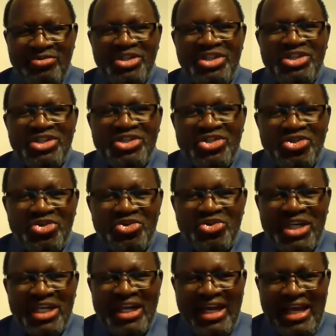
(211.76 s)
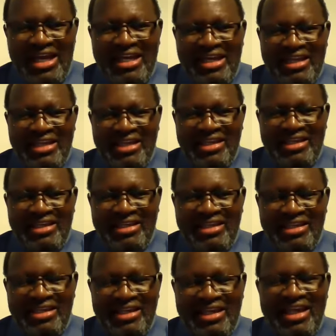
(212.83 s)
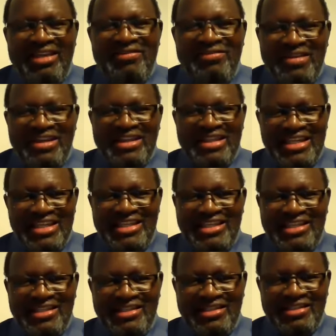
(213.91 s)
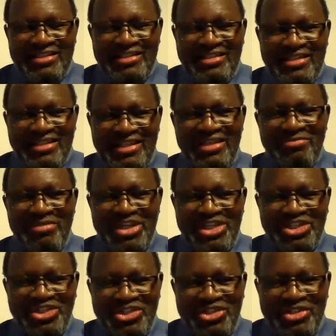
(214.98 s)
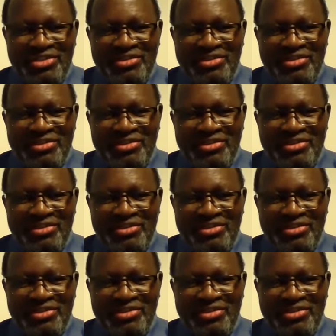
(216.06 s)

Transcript: which is you and I, having this image.